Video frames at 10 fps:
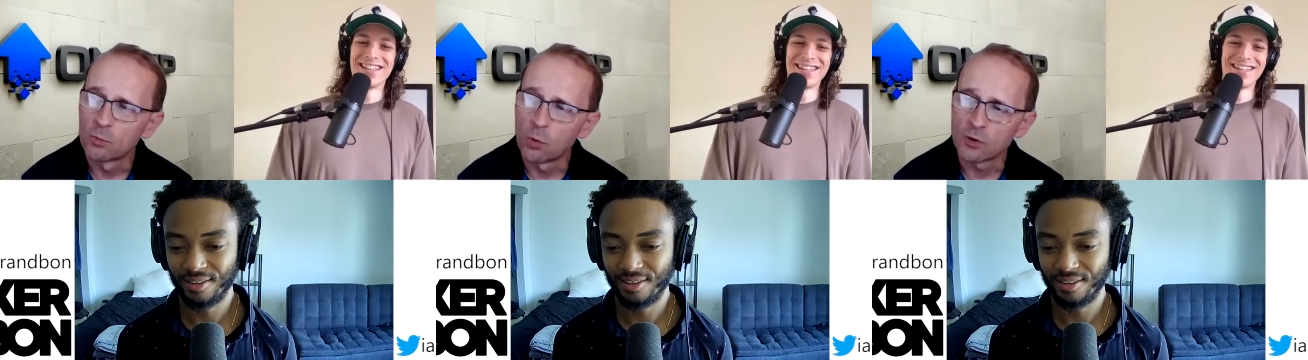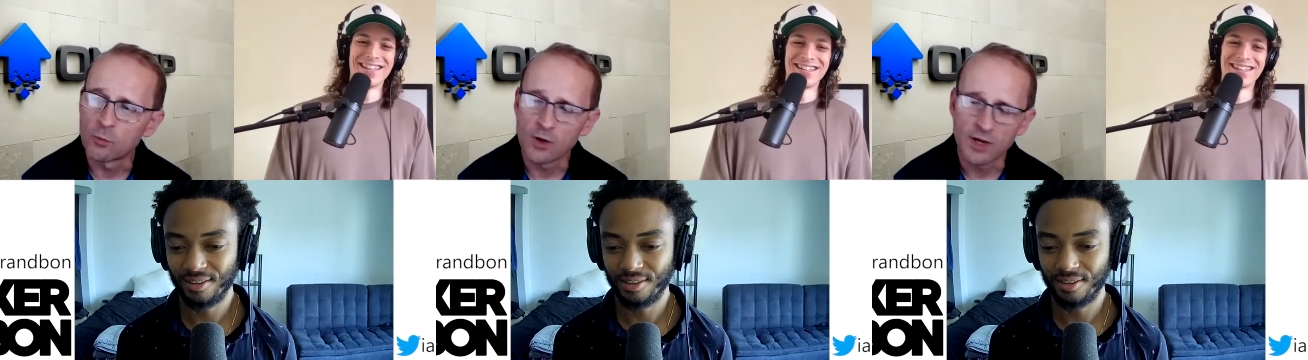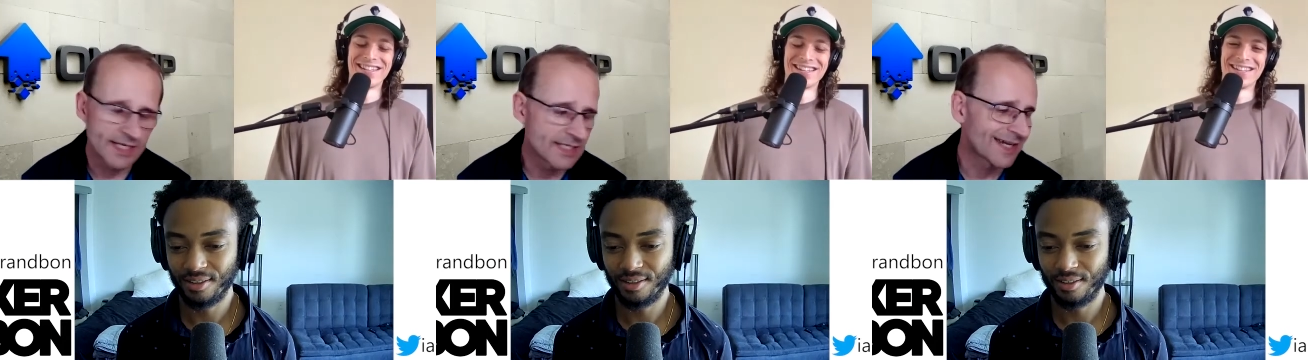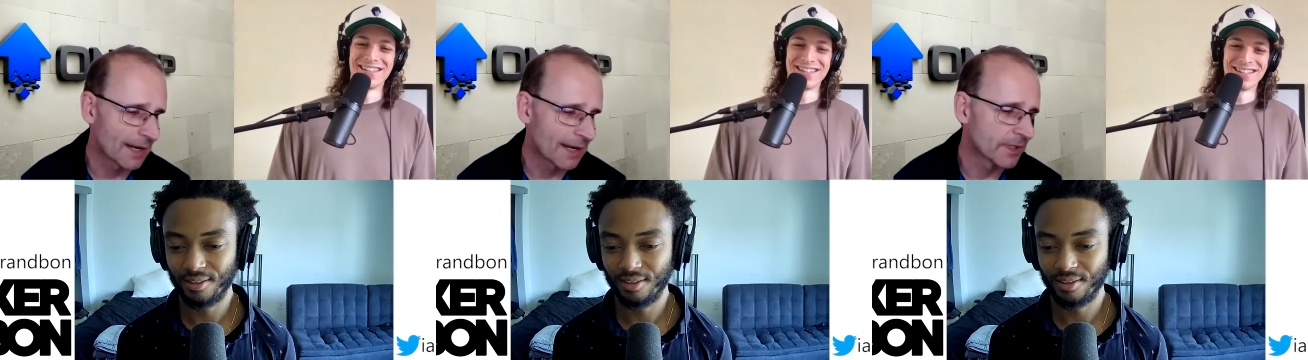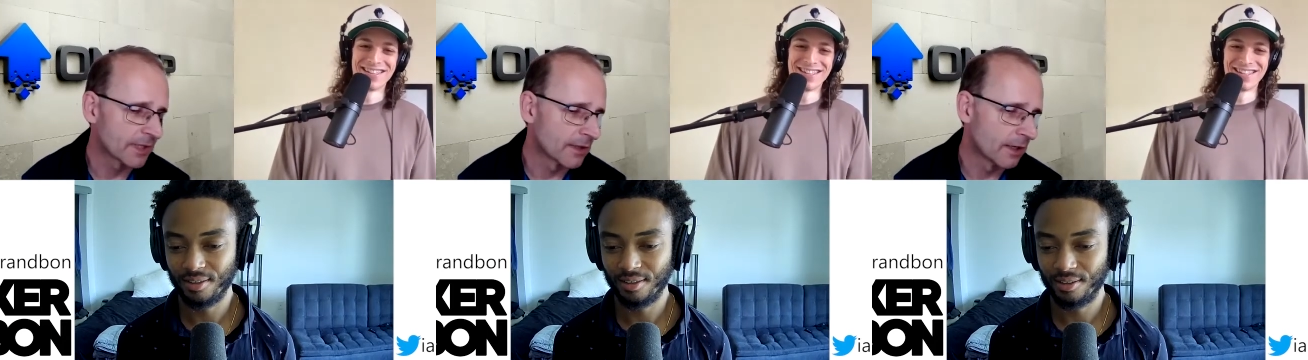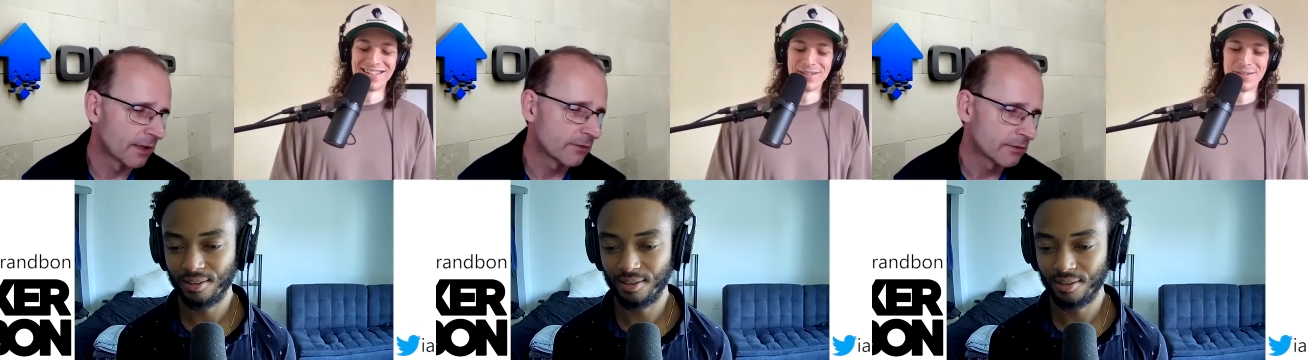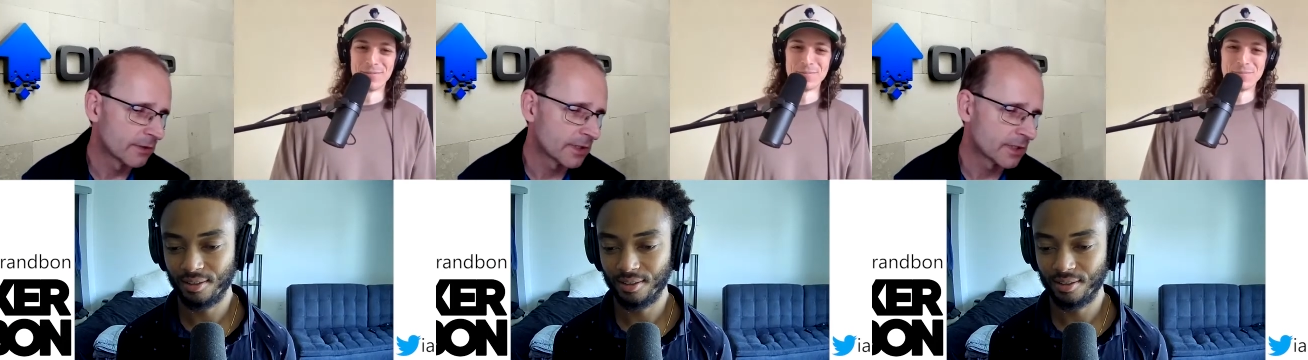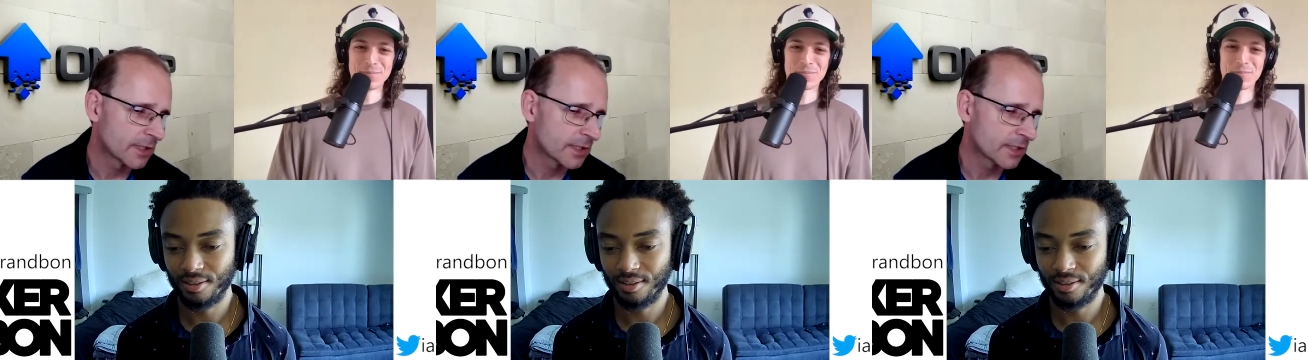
Speaker 1: what what is happening though uh,